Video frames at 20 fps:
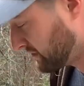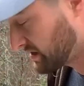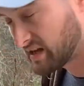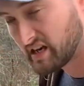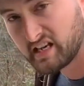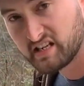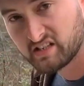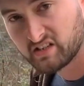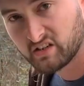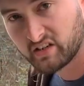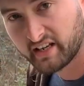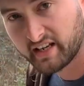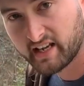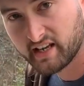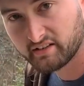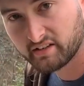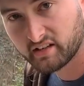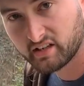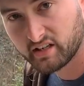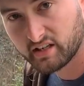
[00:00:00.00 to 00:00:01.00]
He's going to
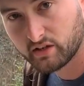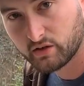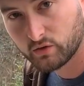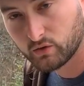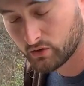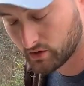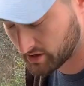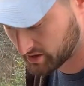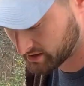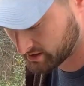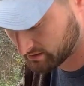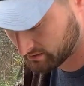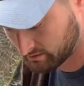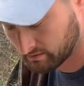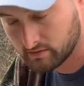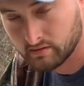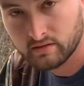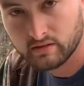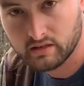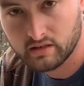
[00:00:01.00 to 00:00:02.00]
count the decoys.
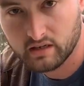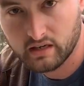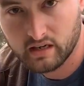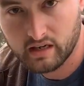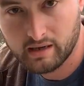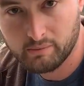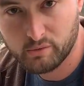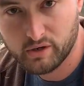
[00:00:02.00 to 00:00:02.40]
I'm